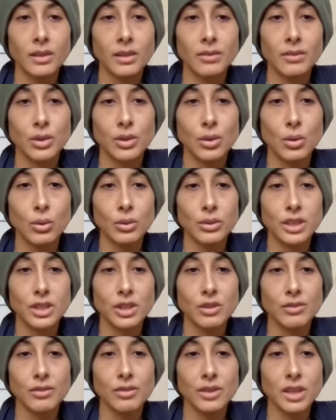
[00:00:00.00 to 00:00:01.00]
If you're
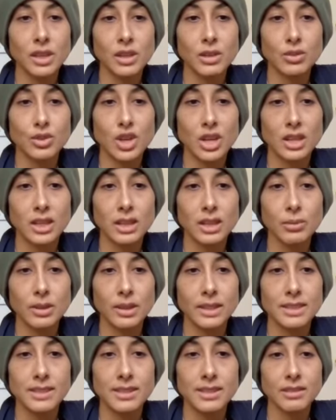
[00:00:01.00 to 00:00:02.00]
holding your feet, you'll gently
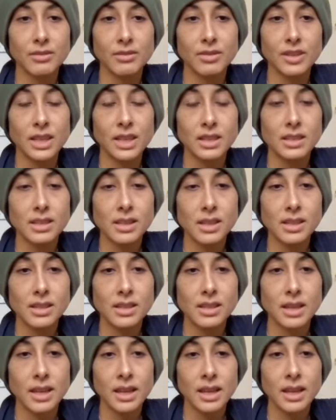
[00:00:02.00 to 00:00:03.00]
release the feet
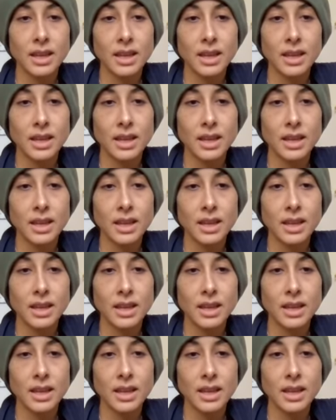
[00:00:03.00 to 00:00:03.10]
and